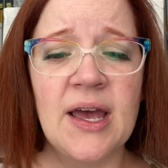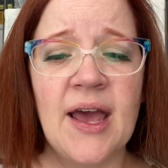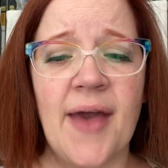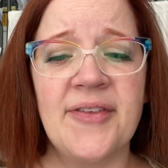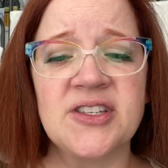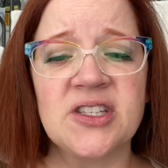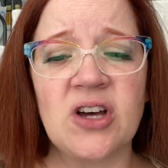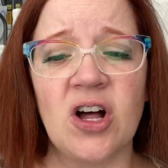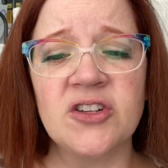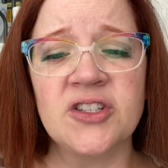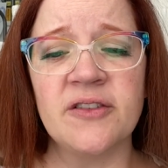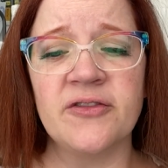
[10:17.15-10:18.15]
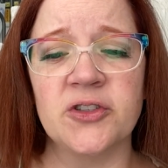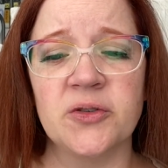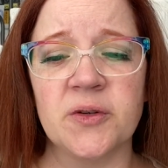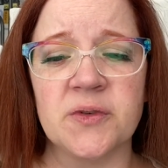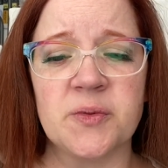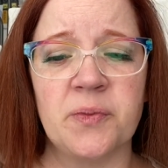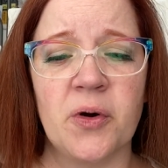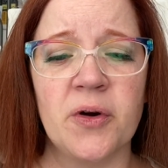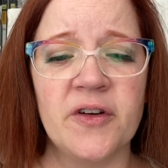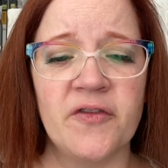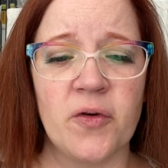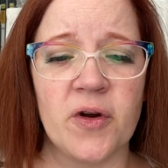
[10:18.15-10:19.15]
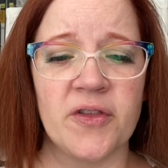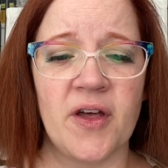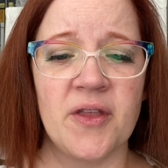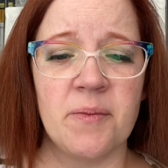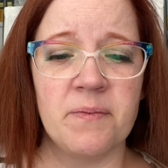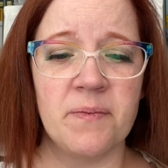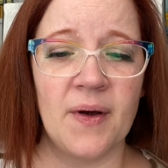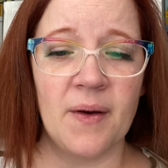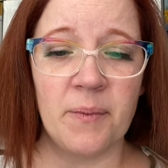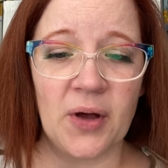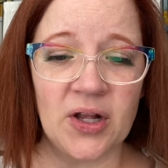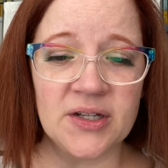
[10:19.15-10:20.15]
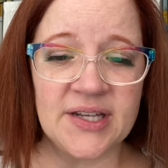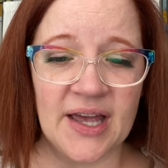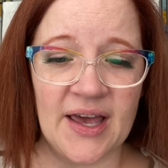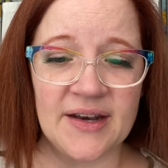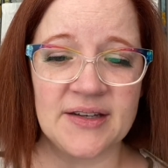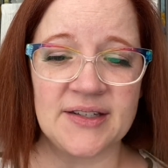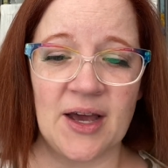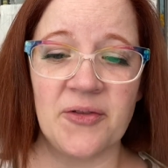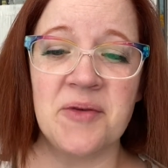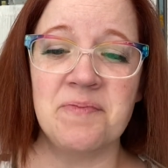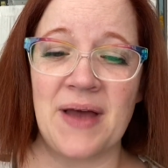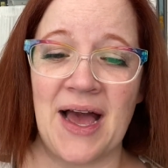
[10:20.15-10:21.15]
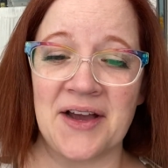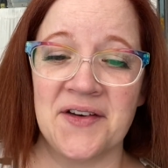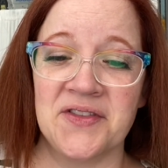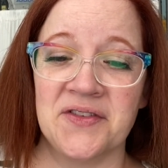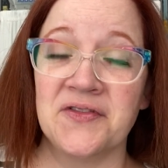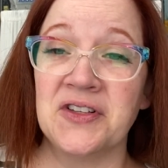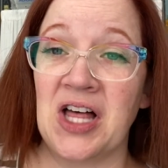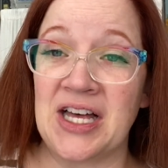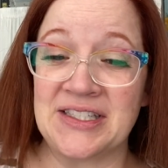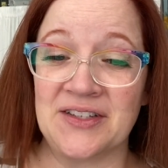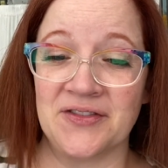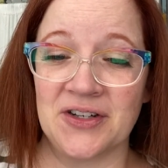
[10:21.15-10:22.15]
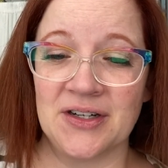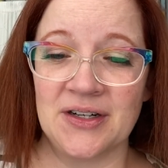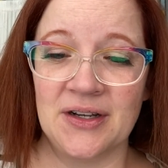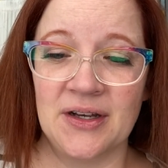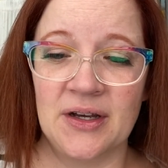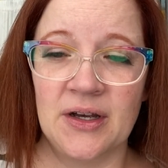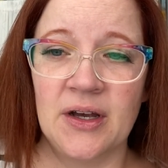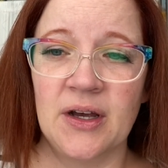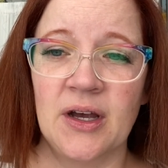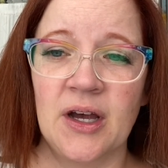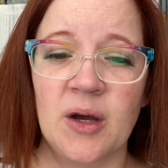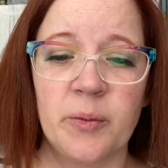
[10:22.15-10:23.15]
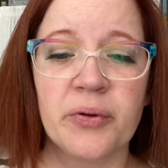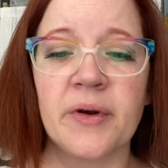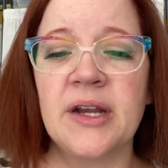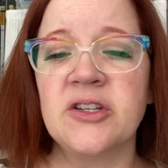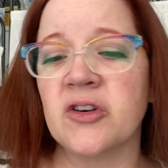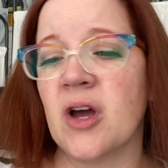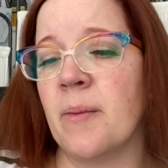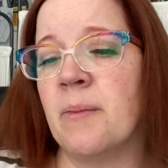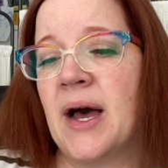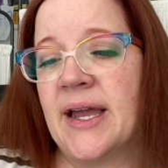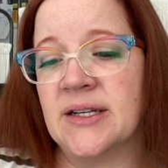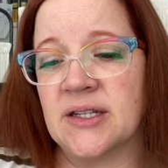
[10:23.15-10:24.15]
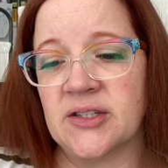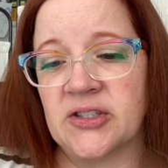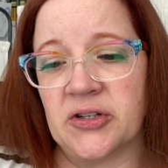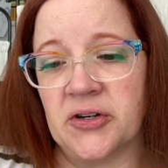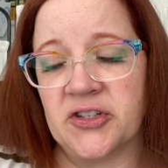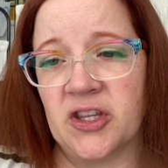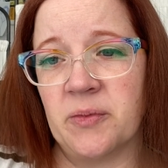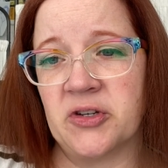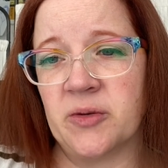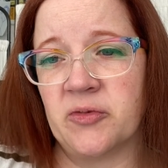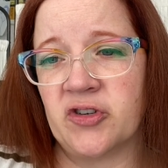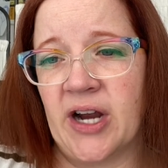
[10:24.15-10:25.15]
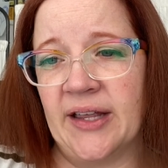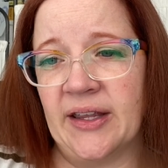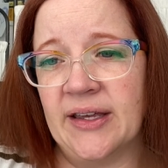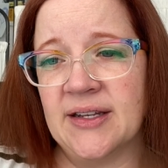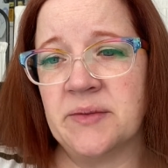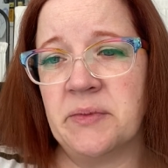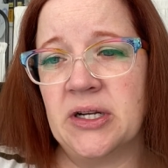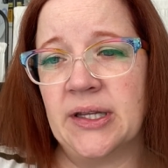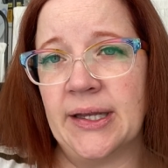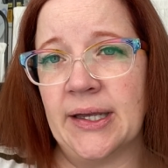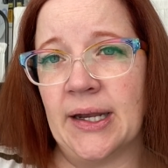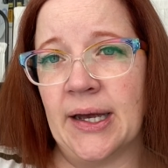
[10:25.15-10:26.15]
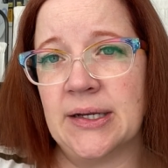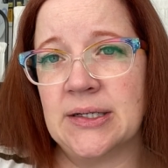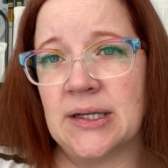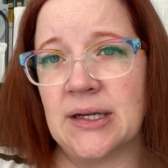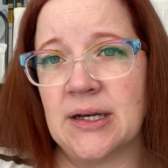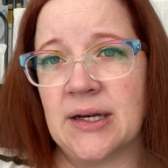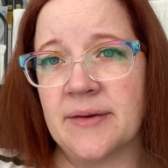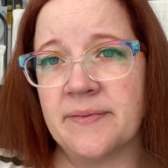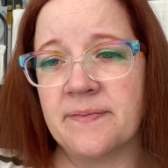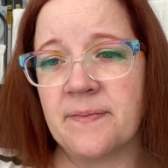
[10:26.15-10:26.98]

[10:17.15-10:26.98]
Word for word: and a scalding fluid was poured forth on the bald head and down the back of the philosopher. Pray do not mind it, sir, said the bishop dryly. It is merely an idea.